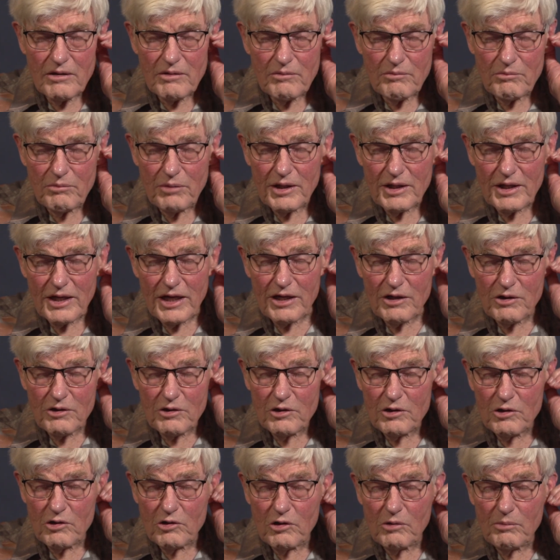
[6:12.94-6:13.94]
but I
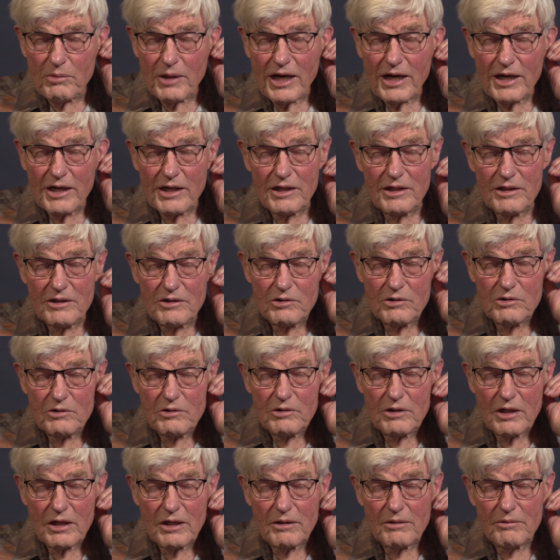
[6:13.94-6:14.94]
could go back
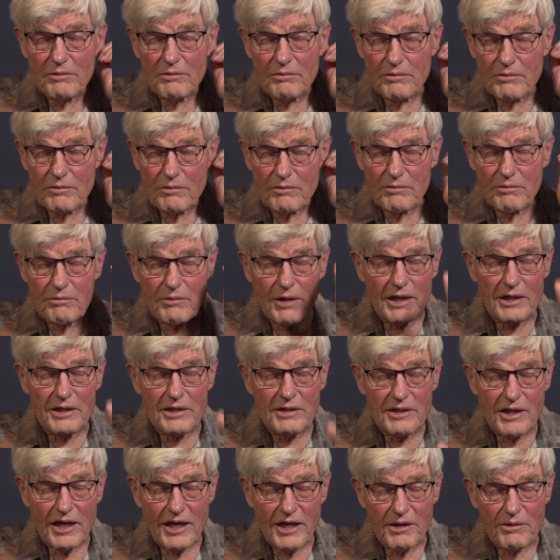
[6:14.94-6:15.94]
into my
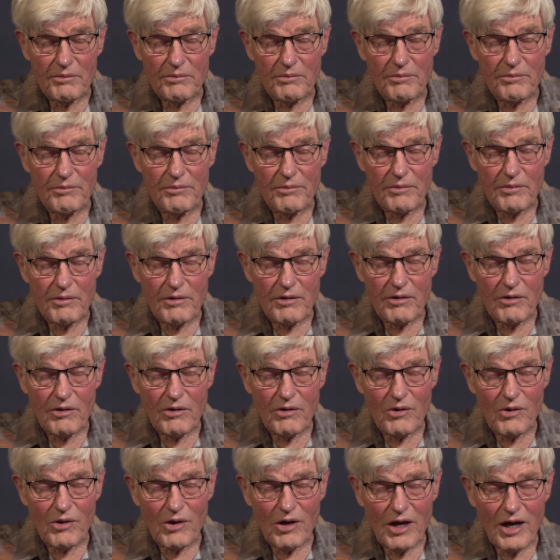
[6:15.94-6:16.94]
time
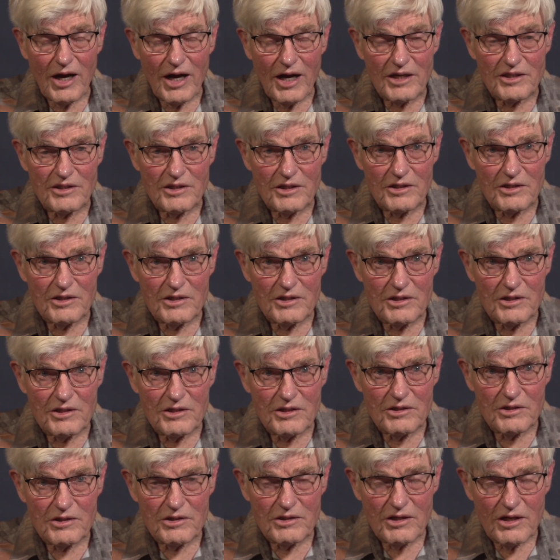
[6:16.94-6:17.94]
as a
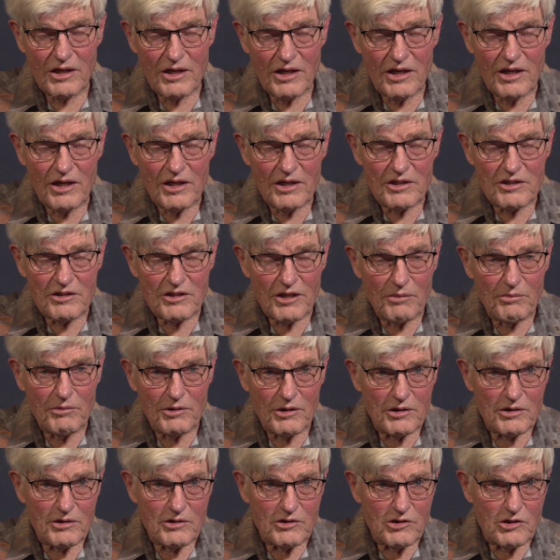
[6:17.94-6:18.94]

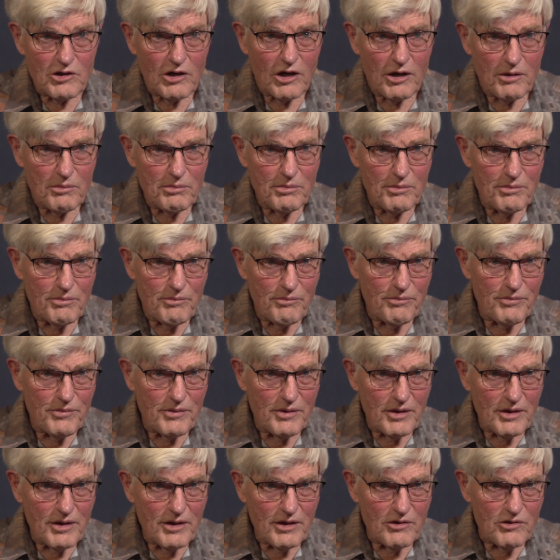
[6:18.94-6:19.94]
summer job
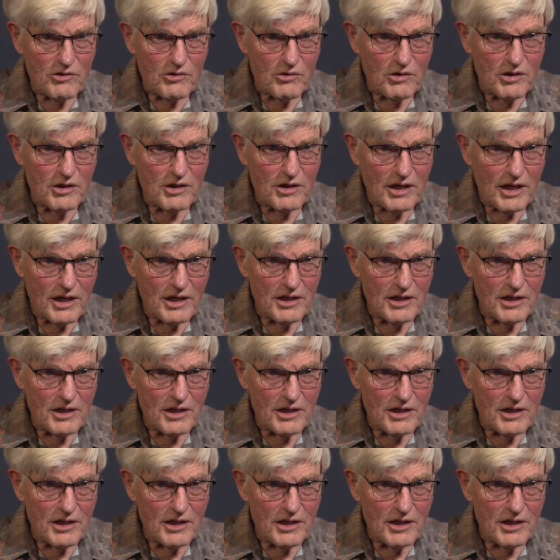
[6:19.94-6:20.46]
during